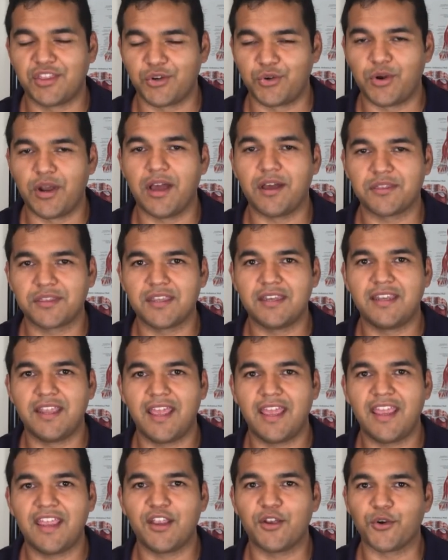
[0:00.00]
throughout the
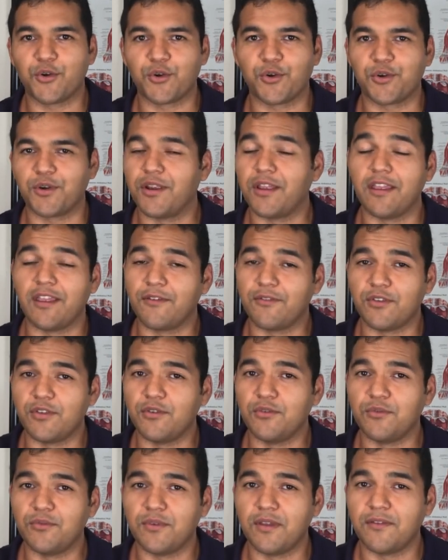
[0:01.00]
day or if
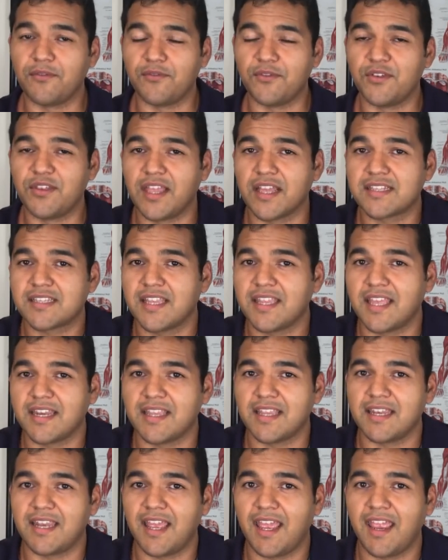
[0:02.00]
you if you get to the end
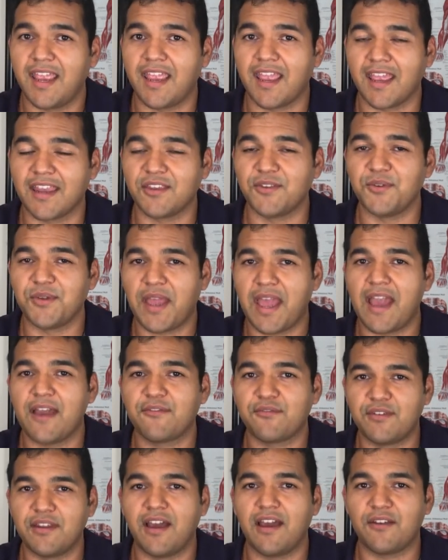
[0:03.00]
of the day and you
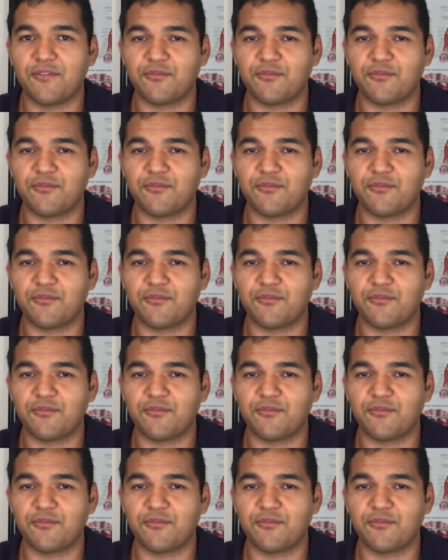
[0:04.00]
have